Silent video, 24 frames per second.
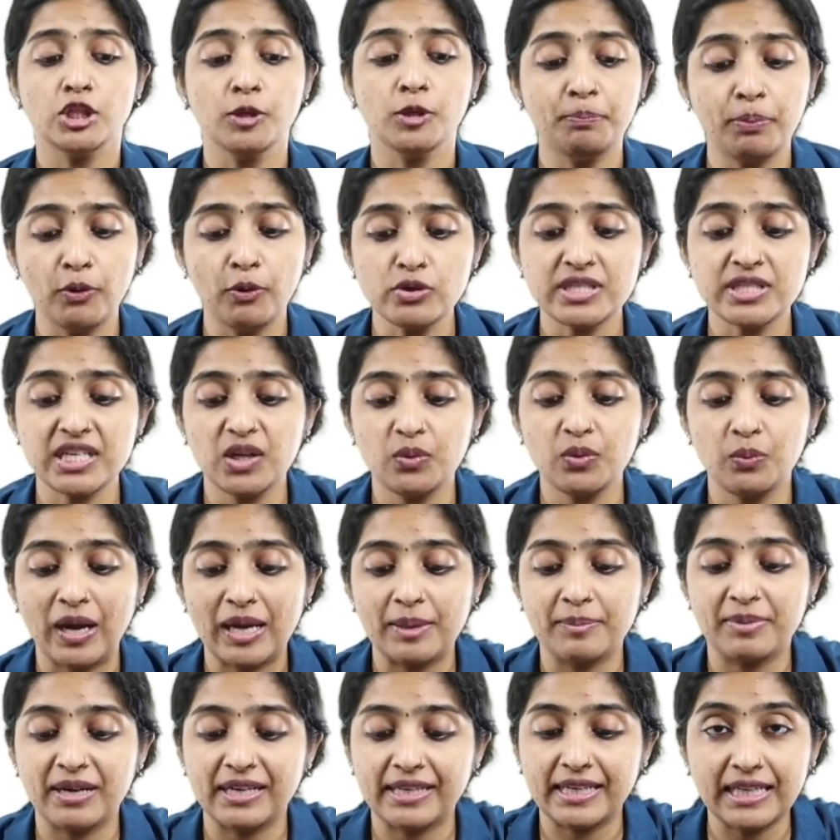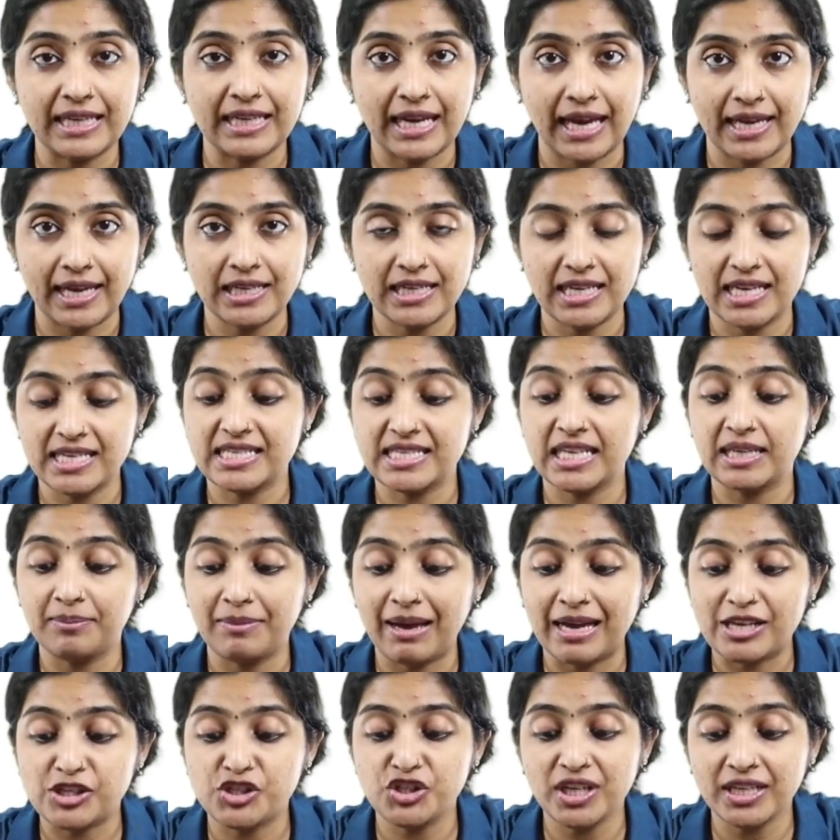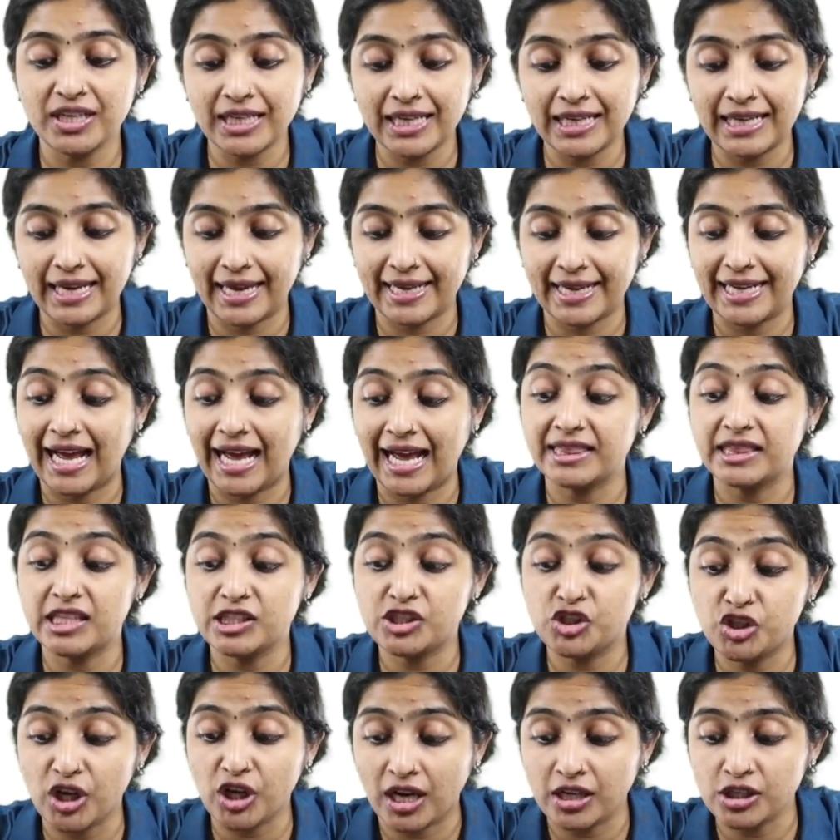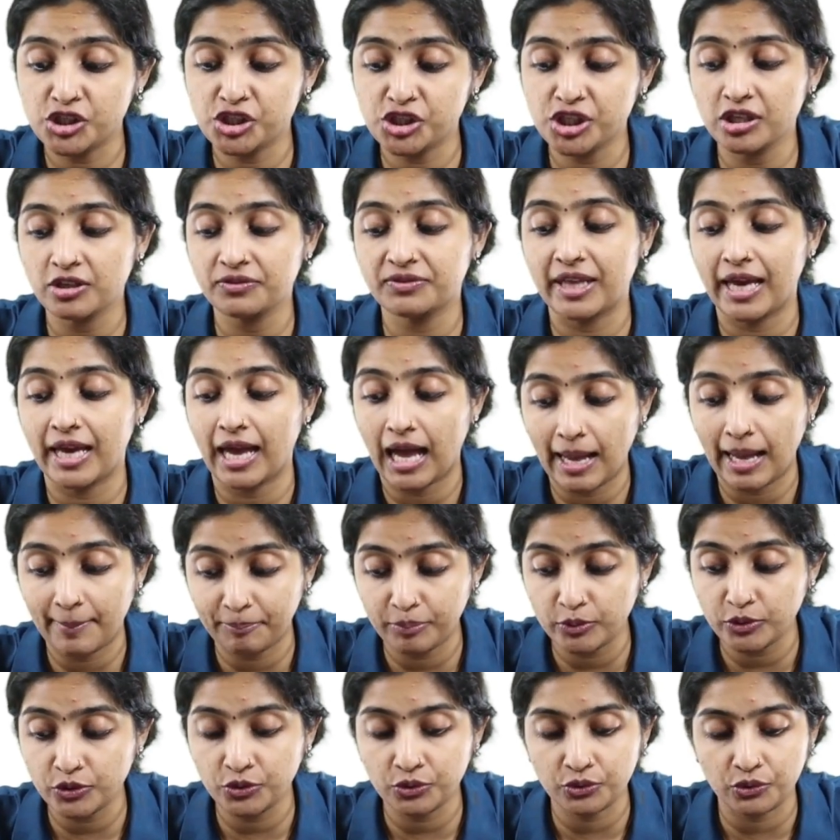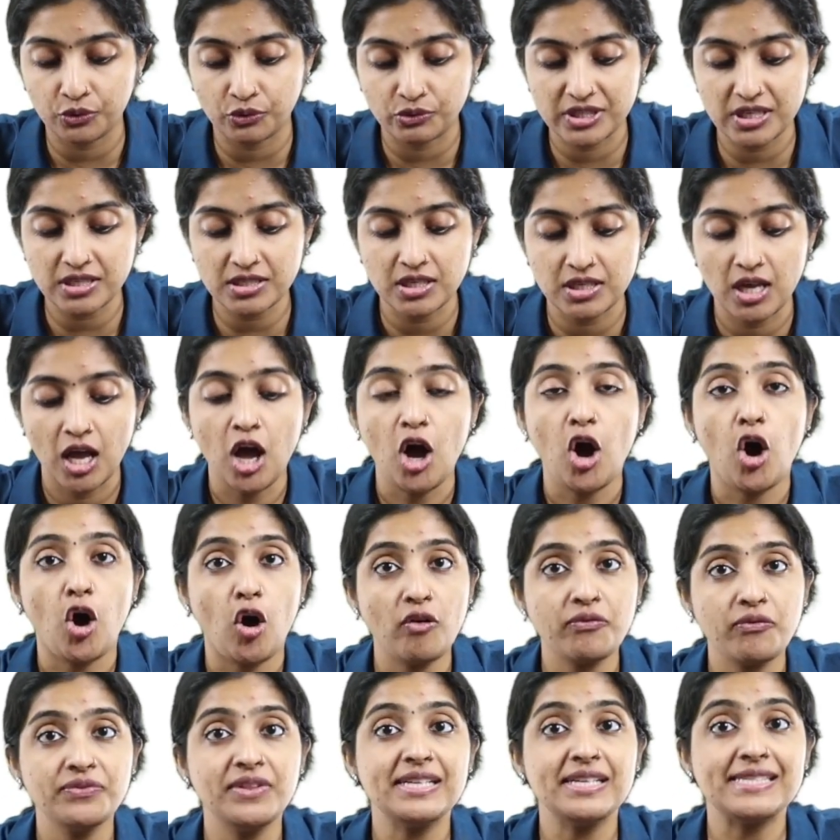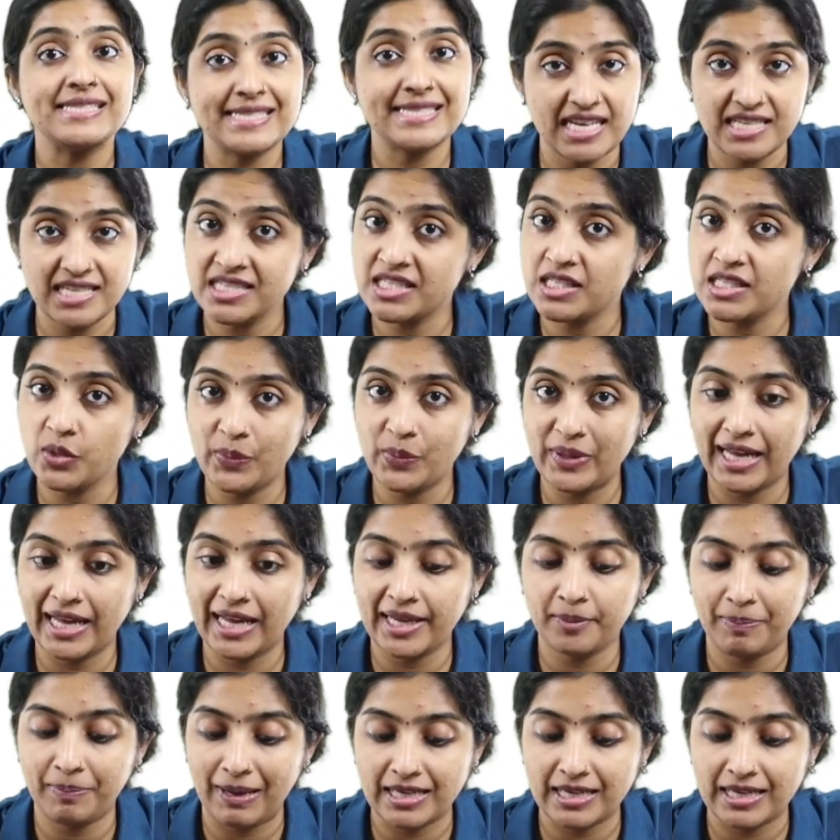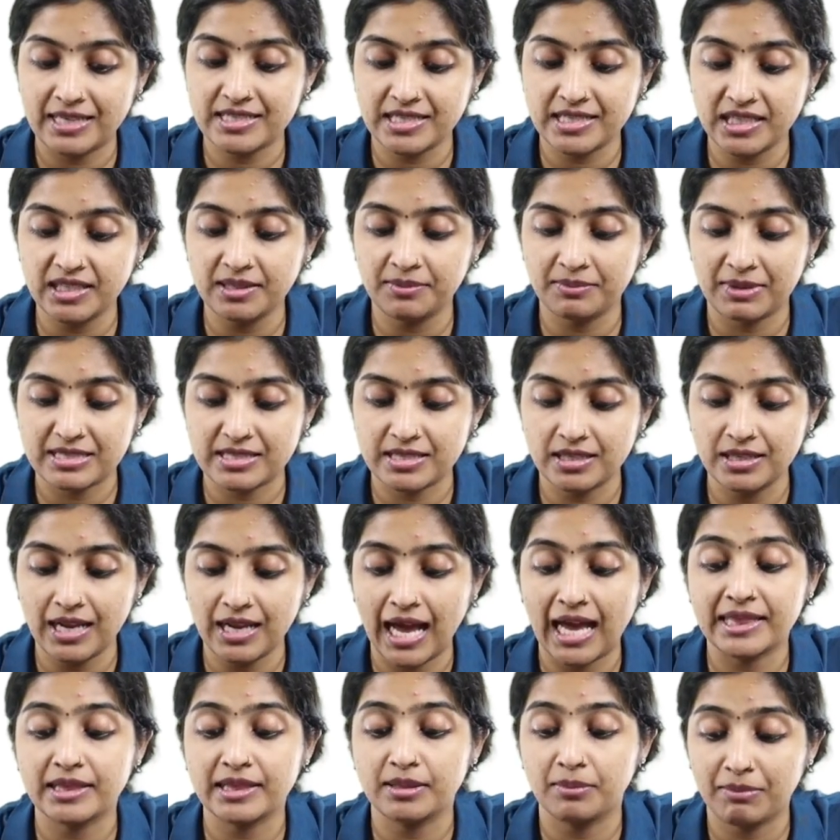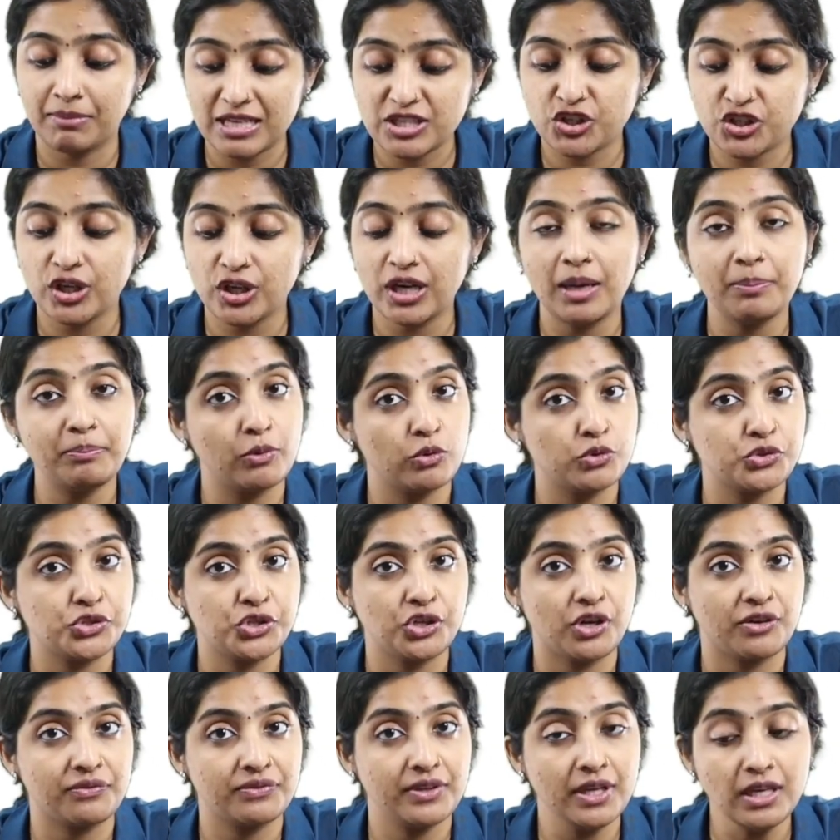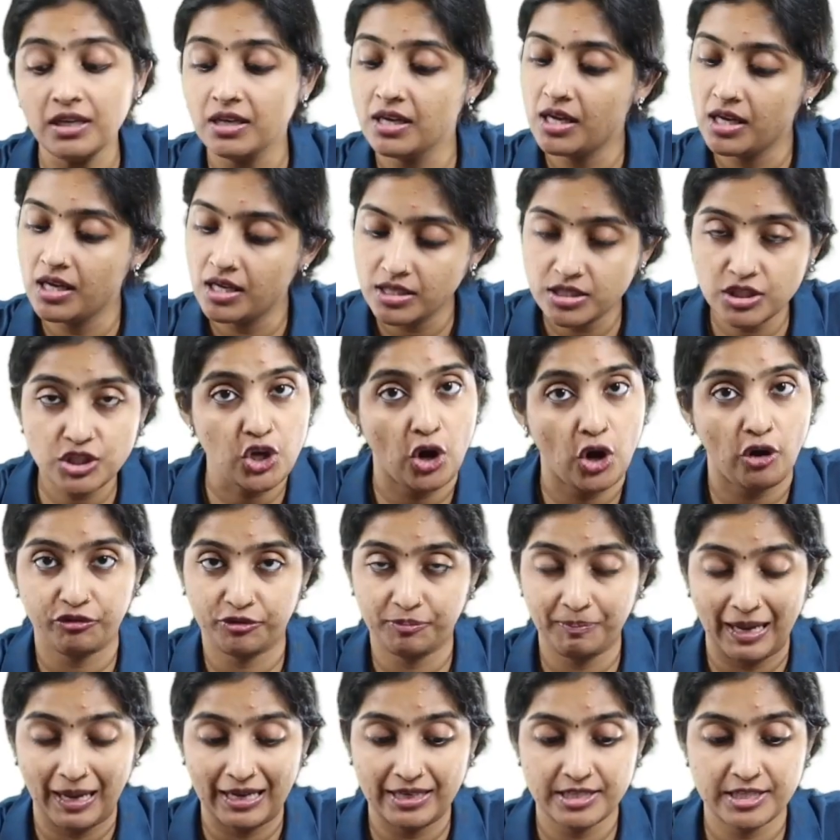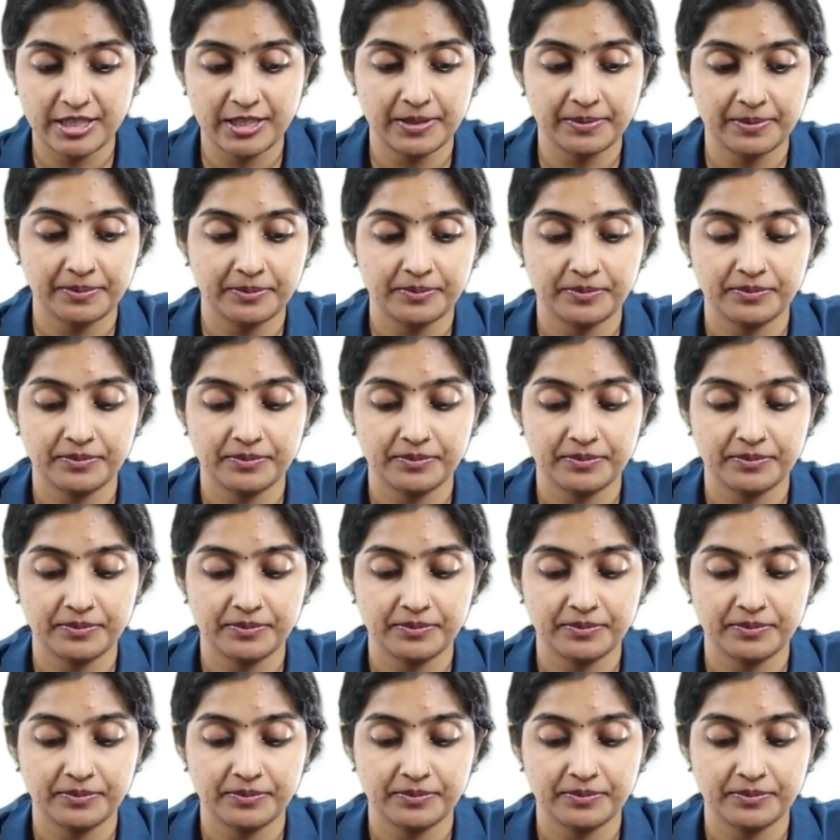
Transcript: The posterior vibrating line is an imaginary line at the junction of the aponeurosis of the tensor villi palatini muscle and the muscular portion of the soft palate.